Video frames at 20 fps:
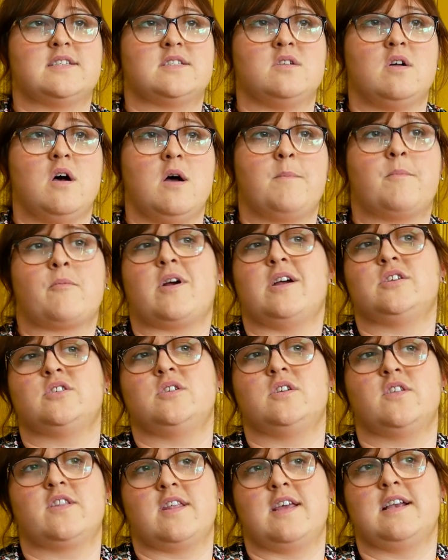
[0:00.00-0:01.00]
It's not a
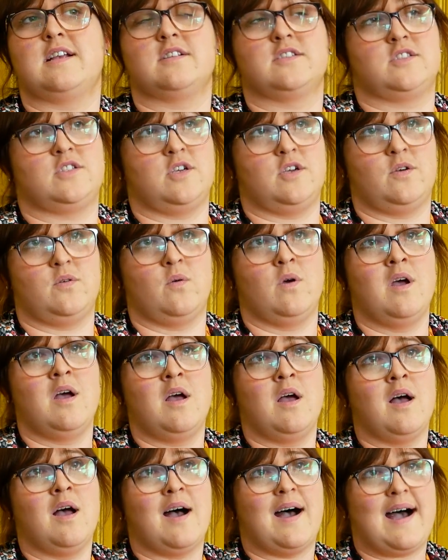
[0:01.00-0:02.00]
pressured thing to
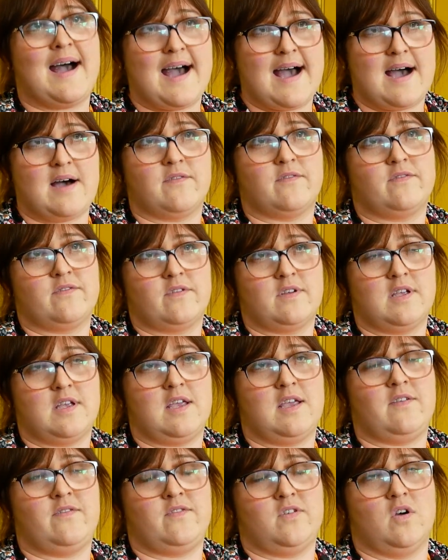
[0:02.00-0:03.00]
have
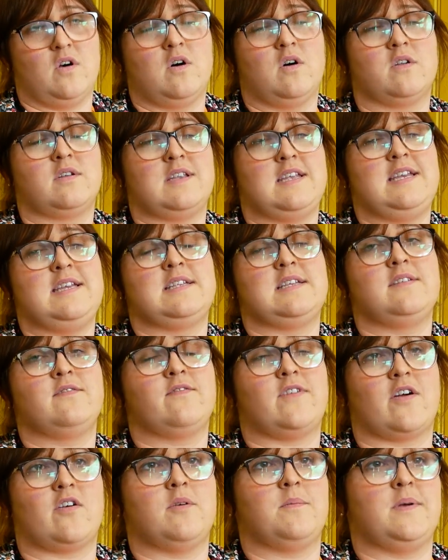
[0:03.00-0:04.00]
if you're
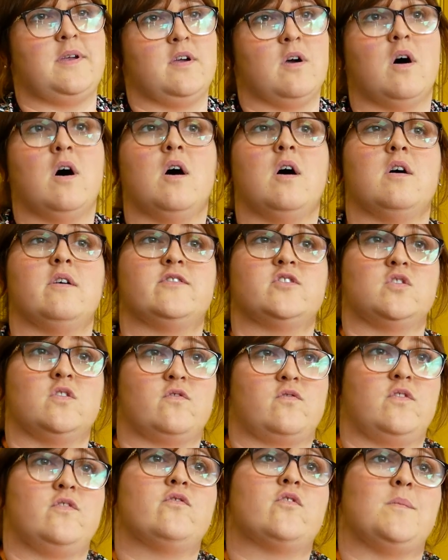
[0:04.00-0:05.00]
needing therapy or
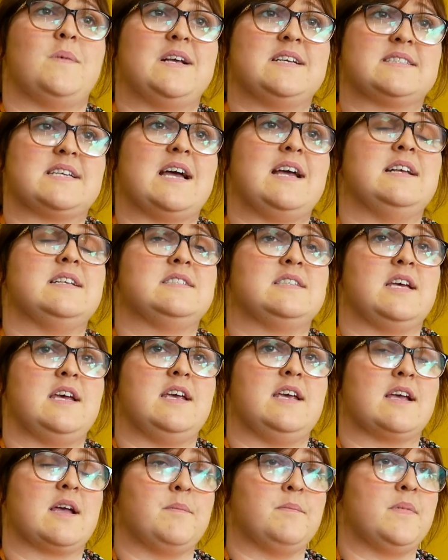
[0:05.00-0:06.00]
suffering from
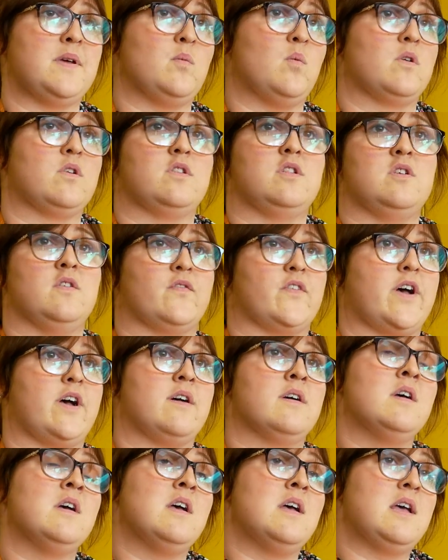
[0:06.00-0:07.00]
anxiety. It can be one or the
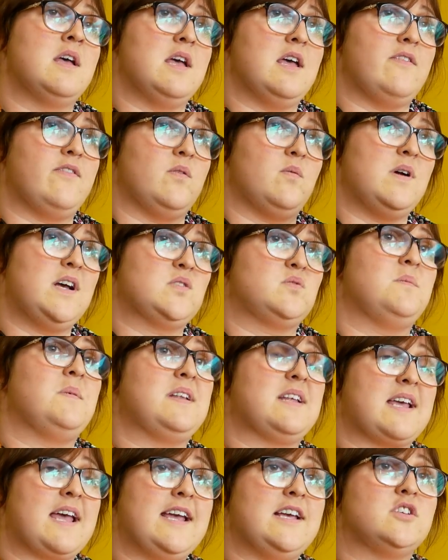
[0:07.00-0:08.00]
other. If it works for
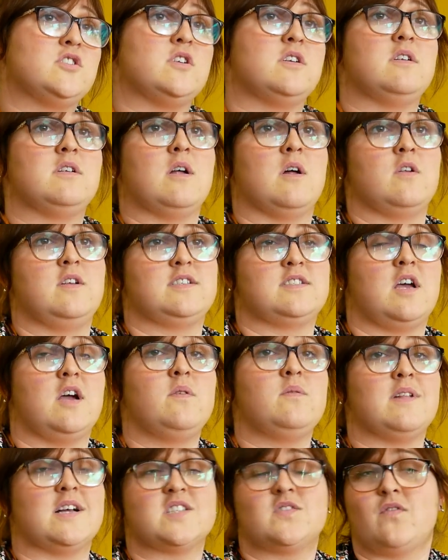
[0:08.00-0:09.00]
medication on its
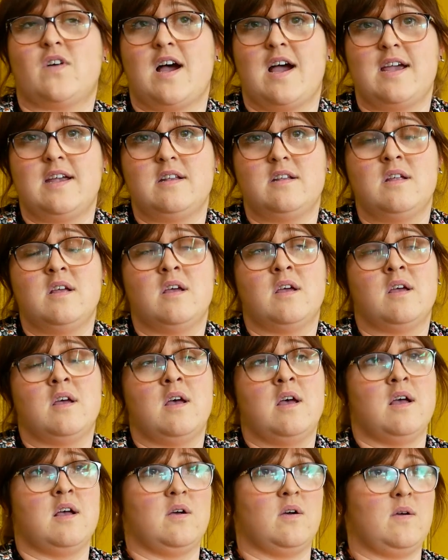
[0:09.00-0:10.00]
own, that's fine.
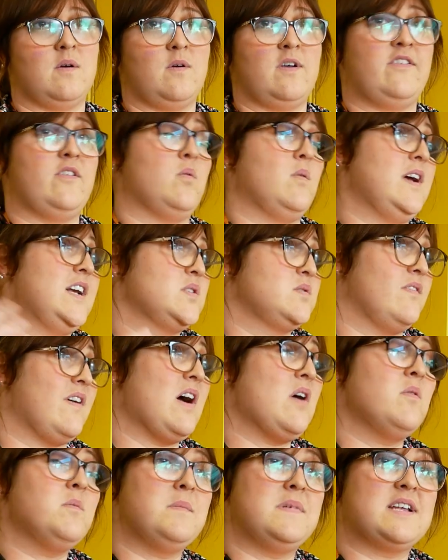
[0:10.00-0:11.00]
If it works
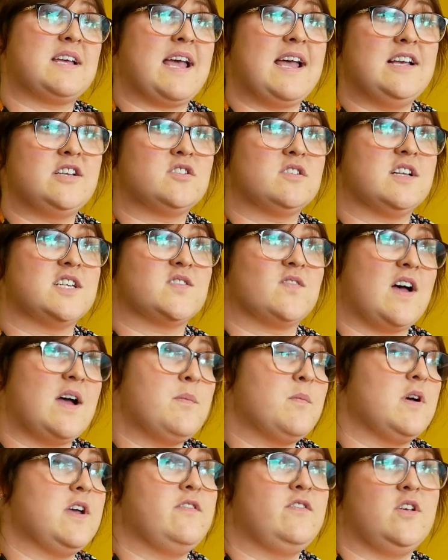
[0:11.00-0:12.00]
without medication, that's
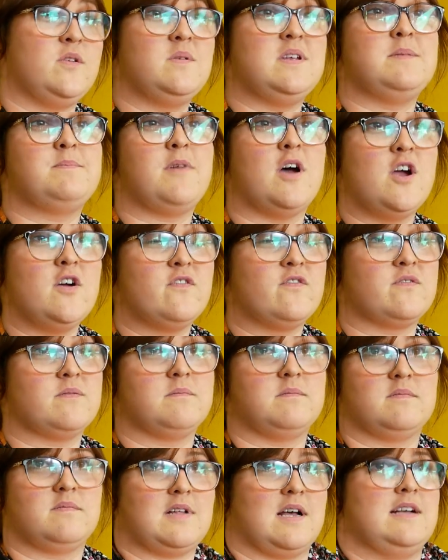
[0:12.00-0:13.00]
fine. But if you need both,
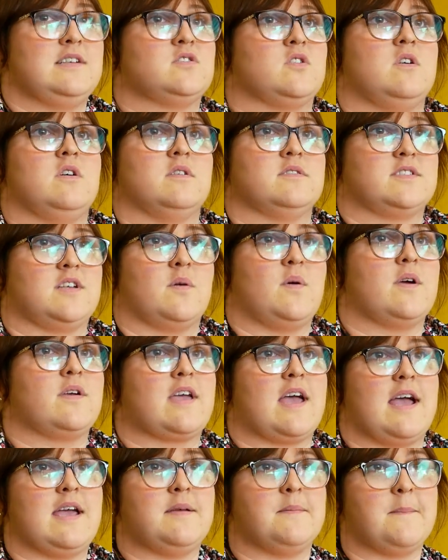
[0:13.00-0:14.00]
that is also
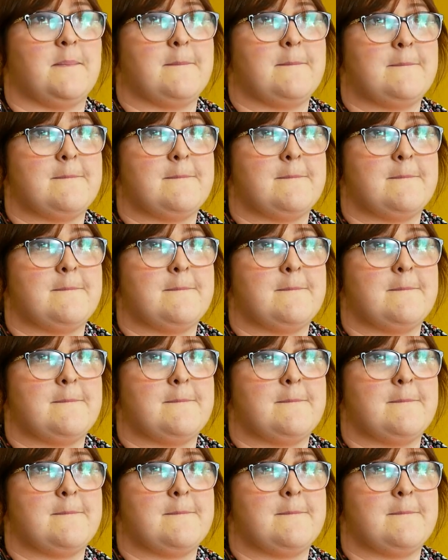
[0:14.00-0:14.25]
okay.